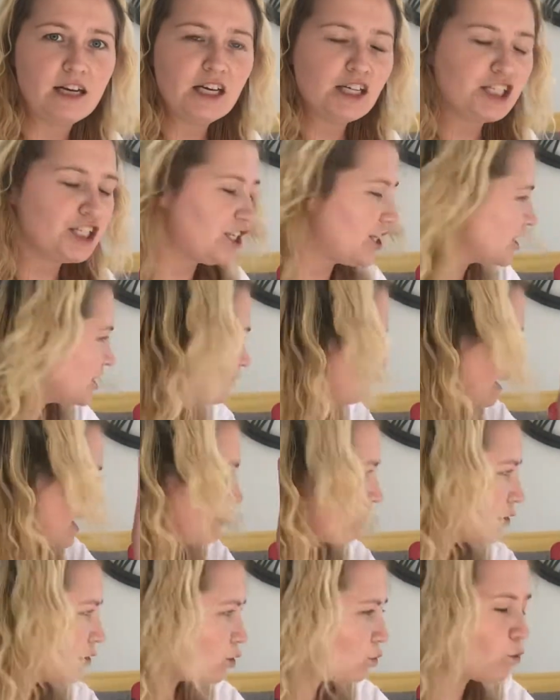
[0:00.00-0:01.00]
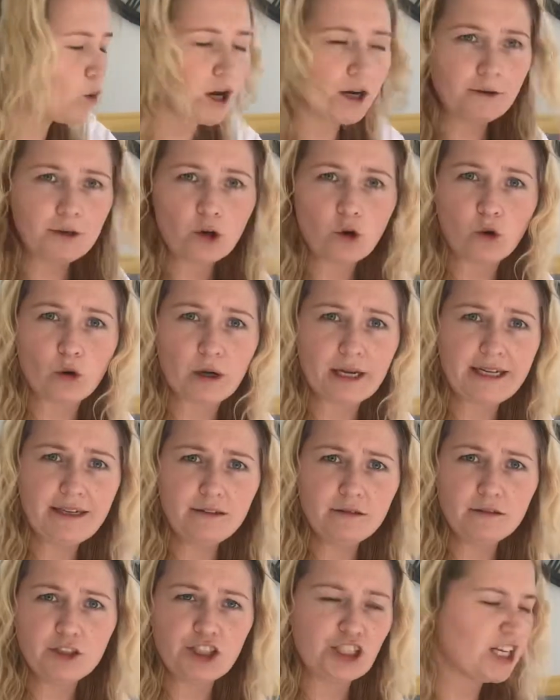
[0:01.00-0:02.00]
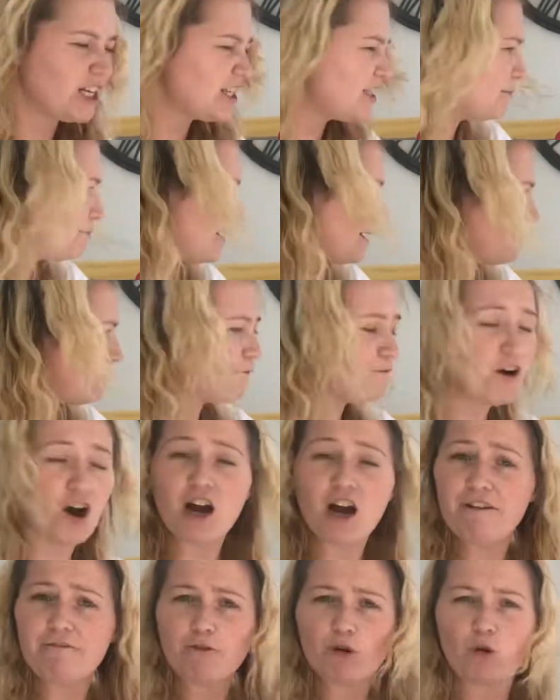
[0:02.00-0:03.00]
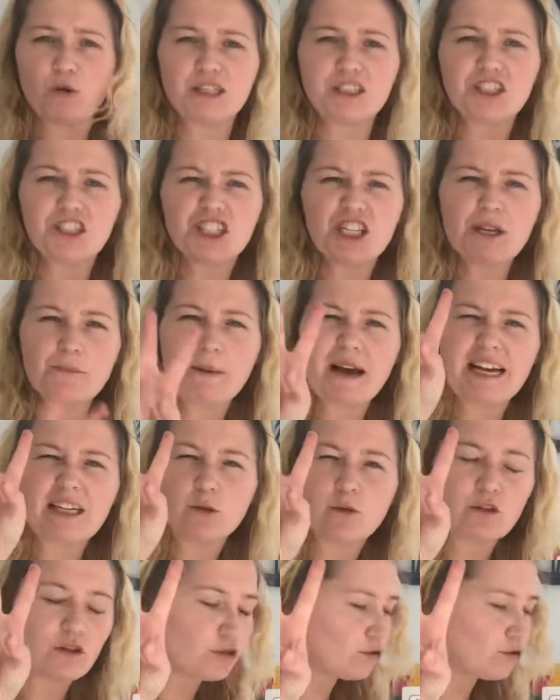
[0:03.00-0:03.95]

She doesn't pay with 1 coin, she doesn't pay with 5 coins, she pays with